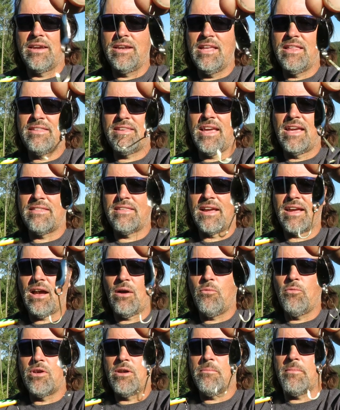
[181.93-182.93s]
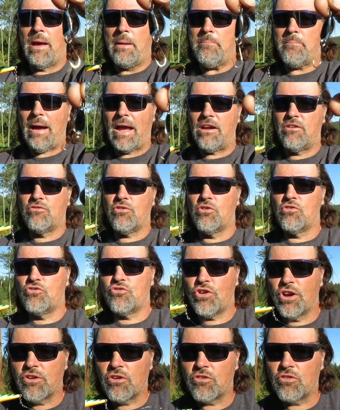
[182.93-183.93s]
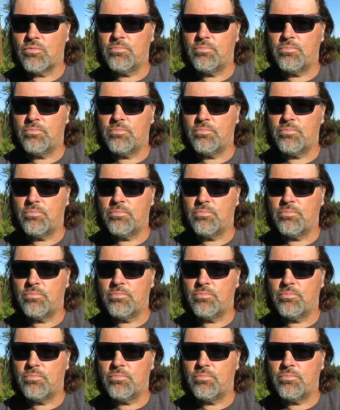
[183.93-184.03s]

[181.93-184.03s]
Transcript: In this case, I got one of my micro trigger